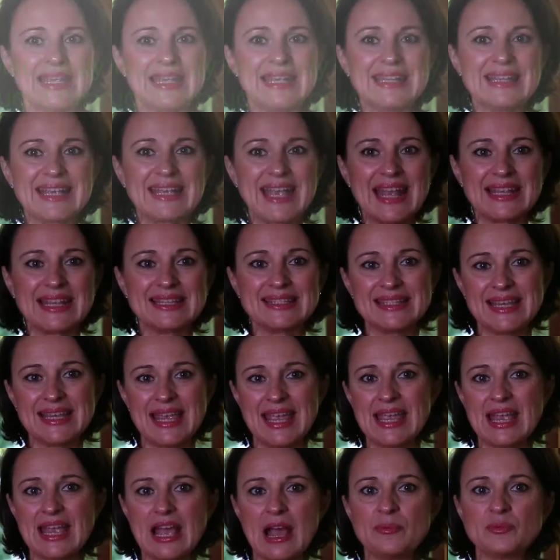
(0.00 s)
It can
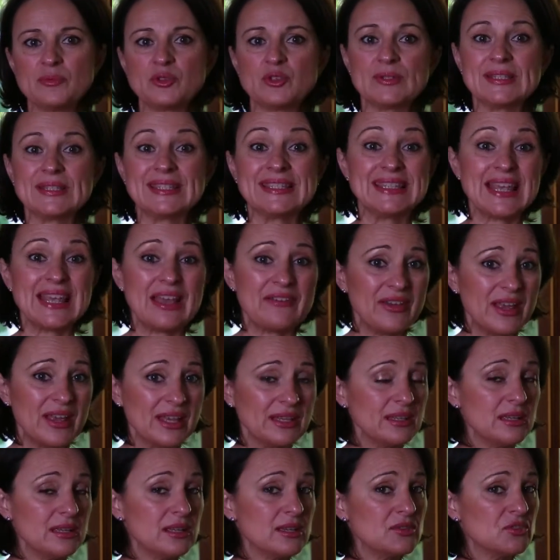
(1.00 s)
take up to
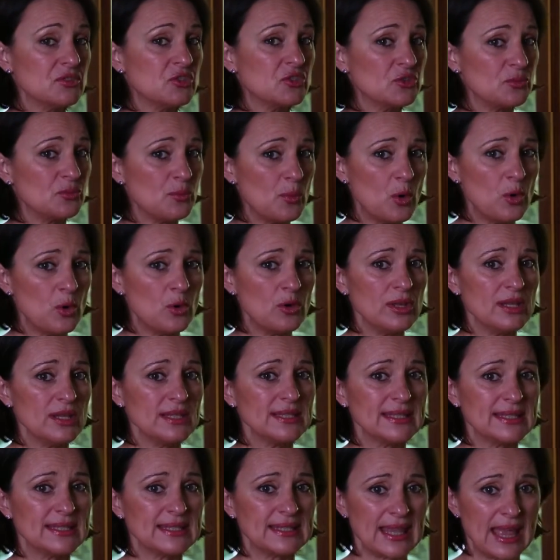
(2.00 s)
7 small
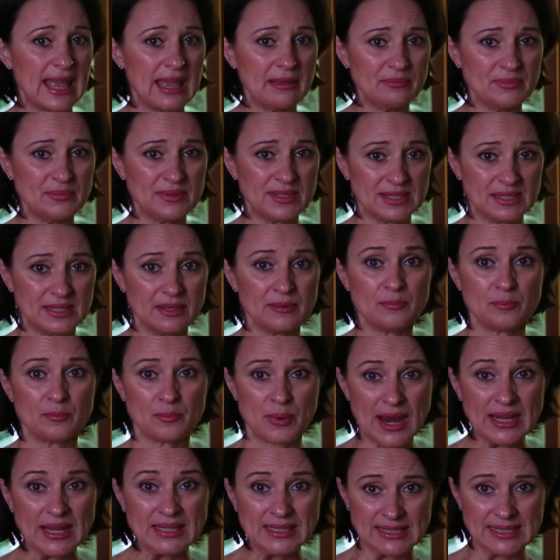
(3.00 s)
steps,
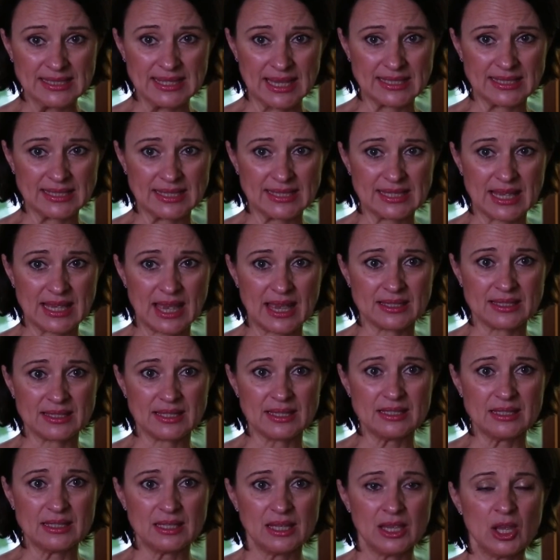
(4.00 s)
practice
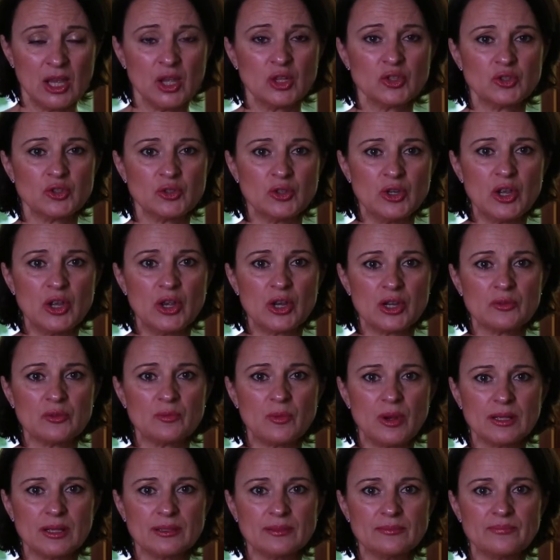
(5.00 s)
exercises, to
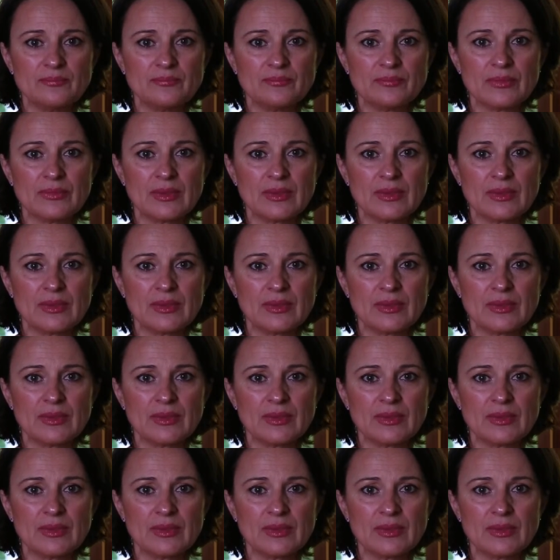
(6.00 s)
learn one.